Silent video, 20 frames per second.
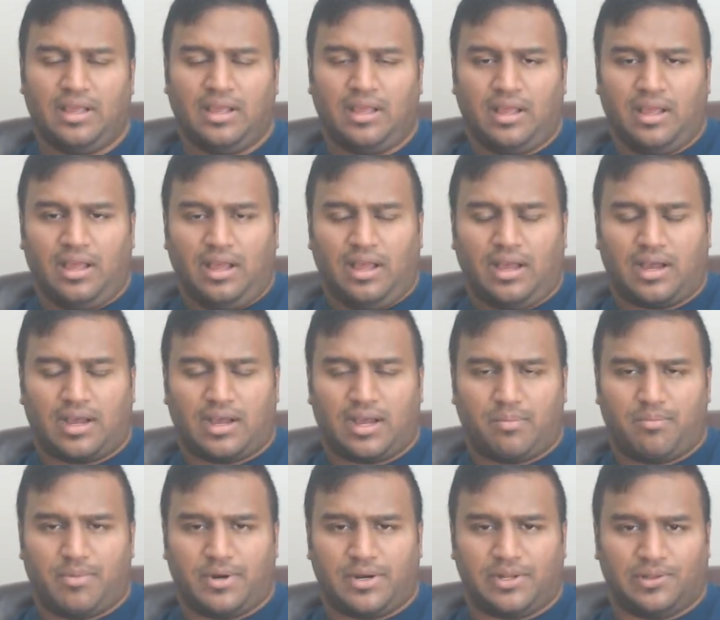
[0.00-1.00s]

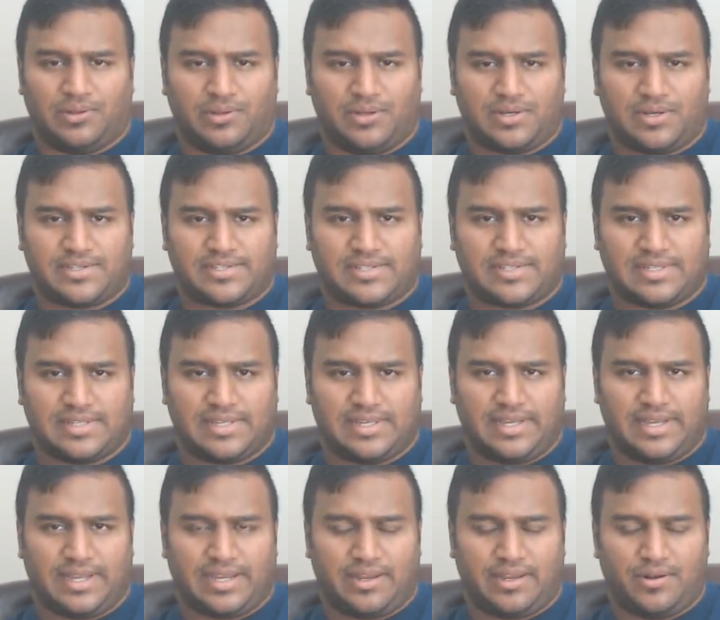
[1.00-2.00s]
But it looks
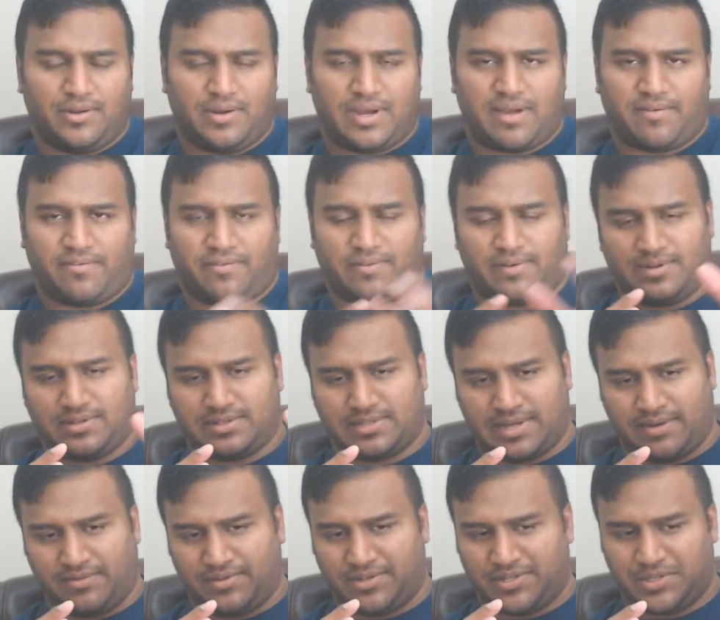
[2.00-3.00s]
like,
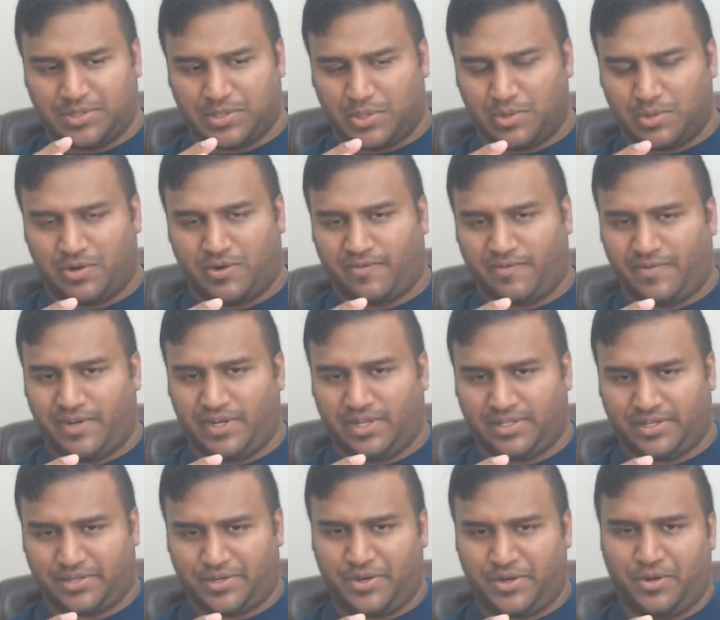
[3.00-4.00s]
ever since Oda revealed
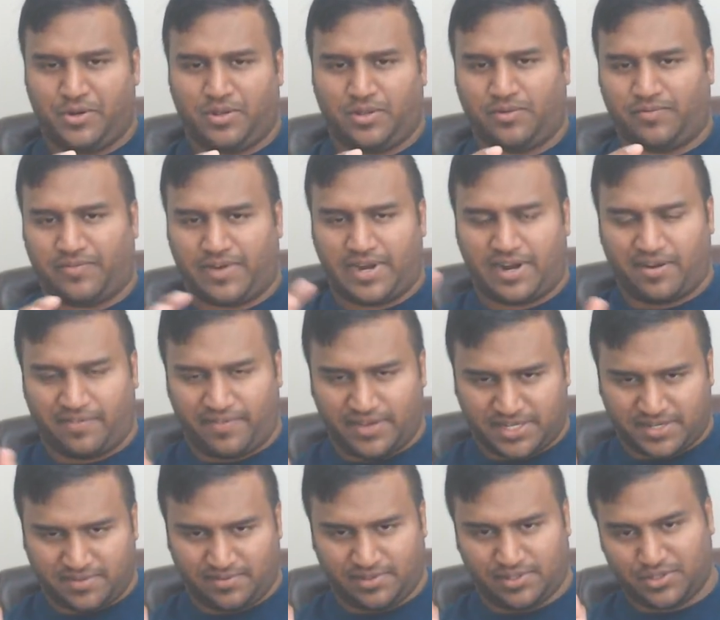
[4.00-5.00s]
that, the Fire
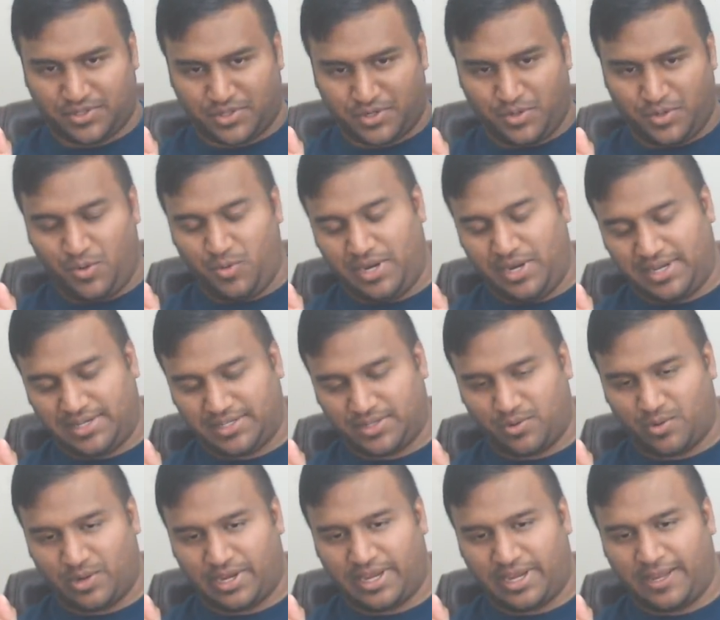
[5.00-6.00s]
Festival is 2 weeks
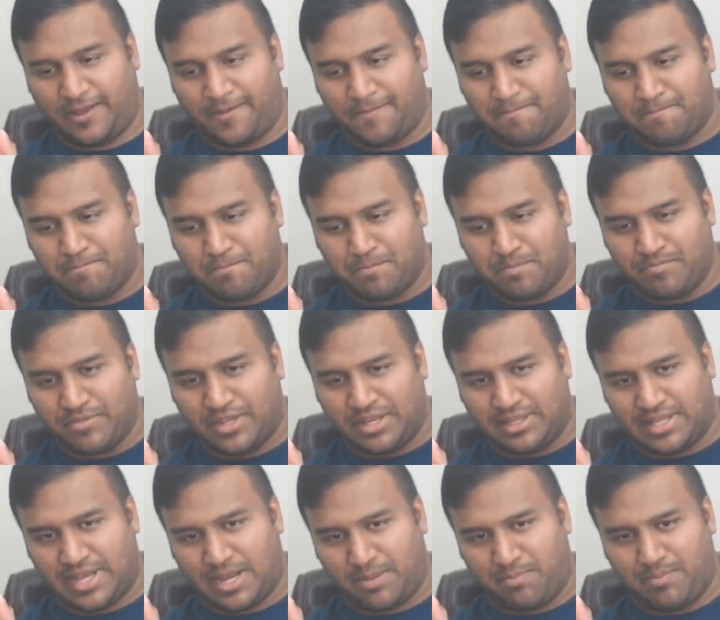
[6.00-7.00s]
away,
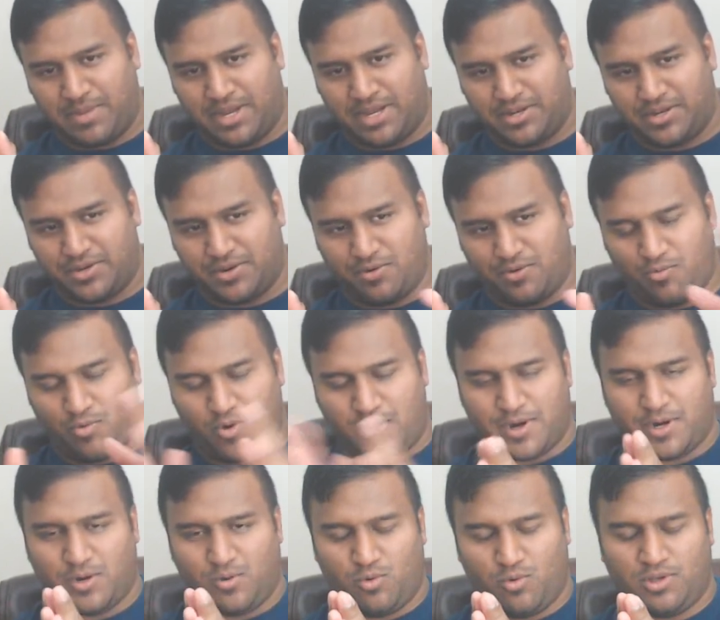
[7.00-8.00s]
that meant,
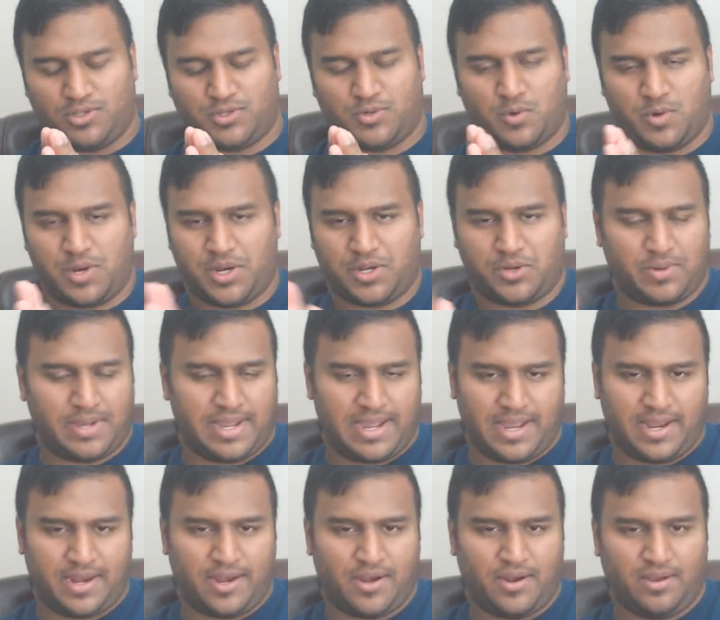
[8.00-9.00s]
Wano was going to
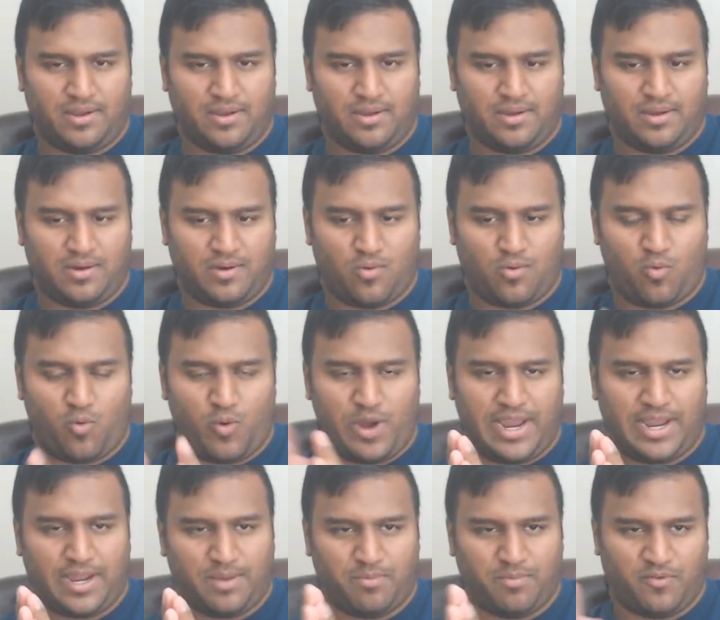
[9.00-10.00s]
end a
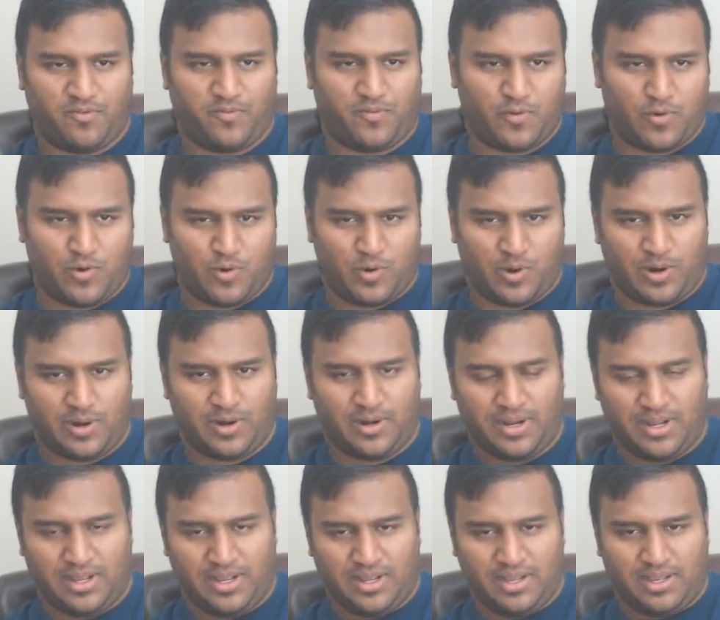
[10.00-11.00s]
week before
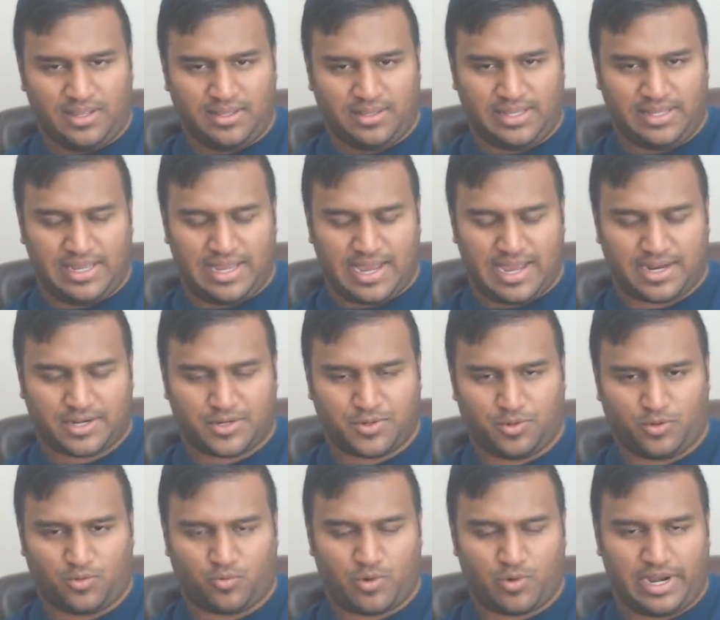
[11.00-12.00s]
the actual
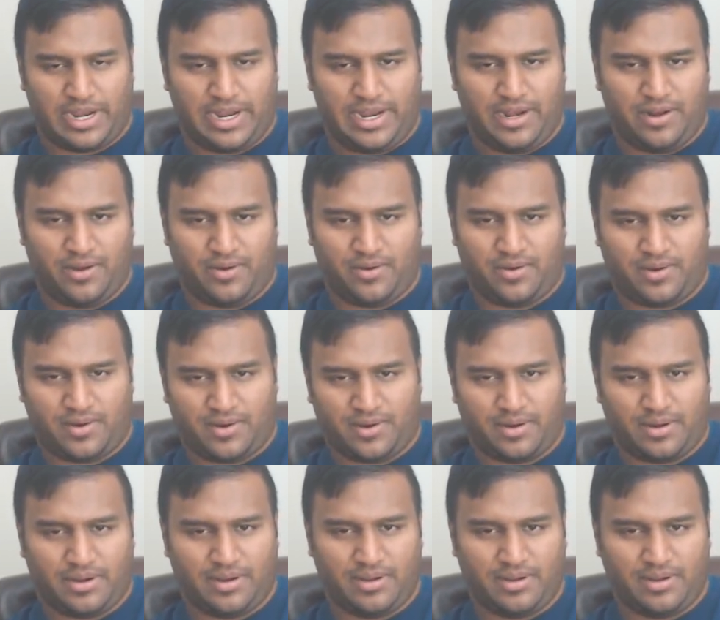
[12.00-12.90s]
raid on